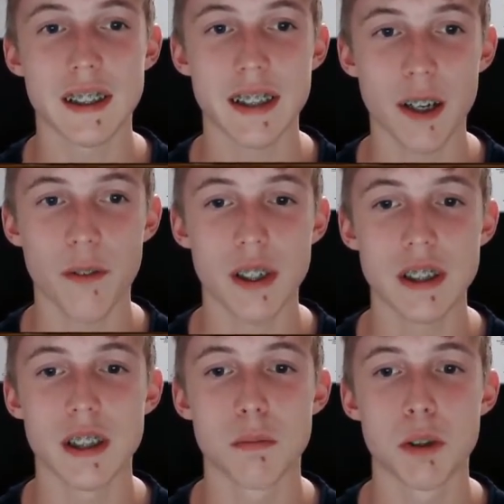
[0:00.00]
sacrifice
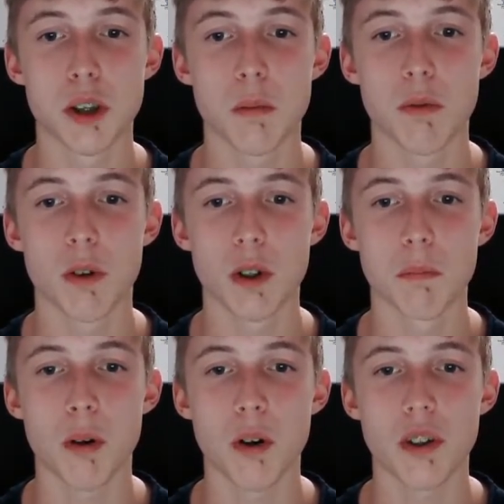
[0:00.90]
his bishop for the
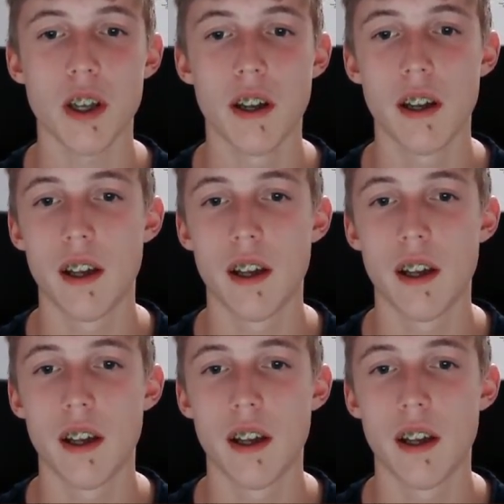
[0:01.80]
pawn,